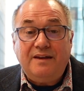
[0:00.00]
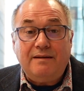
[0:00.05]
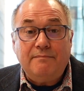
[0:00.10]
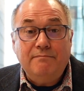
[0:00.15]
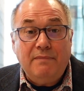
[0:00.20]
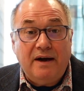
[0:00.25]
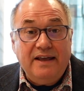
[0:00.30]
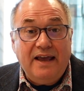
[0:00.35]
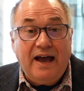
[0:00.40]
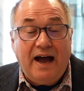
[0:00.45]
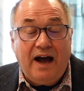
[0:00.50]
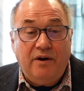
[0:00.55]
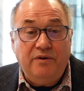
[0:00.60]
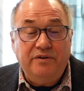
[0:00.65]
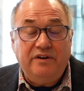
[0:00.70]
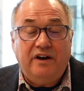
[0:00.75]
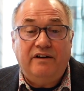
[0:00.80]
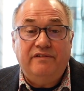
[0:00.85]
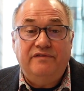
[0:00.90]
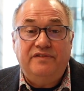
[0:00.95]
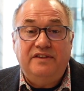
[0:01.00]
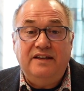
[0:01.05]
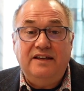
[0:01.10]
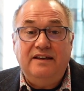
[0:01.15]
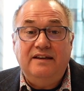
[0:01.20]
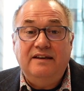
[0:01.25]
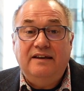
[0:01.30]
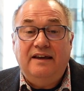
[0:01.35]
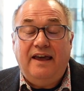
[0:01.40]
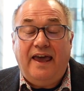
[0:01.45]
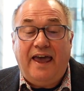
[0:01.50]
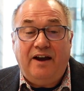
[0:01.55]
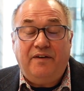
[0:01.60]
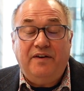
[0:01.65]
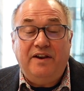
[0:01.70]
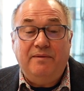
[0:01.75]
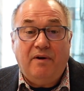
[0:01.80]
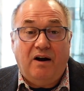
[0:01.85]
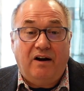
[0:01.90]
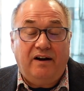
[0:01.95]
money out of the
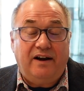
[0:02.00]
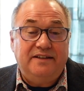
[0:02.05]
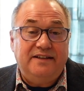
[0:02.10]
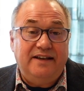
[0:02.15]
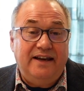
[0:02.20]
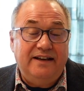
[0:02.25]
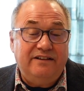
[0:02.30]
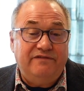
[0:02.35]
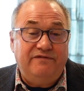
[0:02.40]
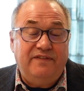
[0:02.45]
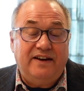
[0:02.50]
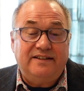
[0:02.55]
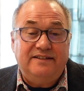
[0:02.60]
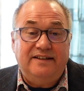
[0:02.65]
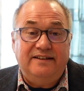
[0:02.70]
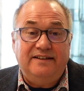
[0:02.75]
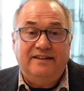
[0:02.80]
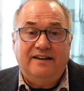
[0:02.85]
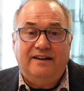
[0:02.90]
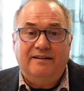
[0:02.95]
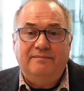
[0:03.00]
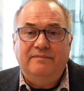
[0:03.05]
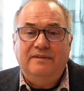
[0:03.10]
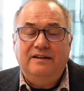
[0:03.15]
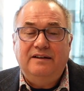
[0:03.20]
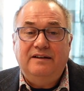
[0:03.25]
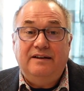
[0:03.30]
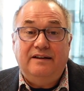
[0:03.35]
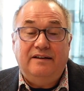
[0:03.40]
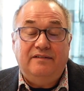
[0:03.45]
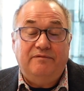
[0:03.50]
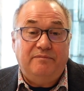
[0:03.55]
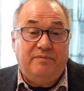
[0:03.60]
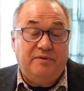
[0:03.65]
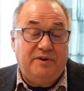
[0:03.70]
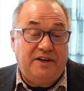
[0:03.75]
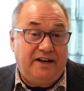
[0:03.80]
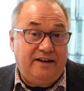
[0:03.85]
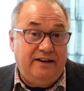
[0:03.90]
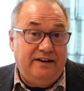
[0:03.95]
equity markets into fixed income,
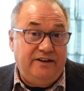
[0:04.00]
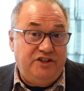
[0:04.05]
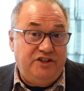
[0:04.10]
particularly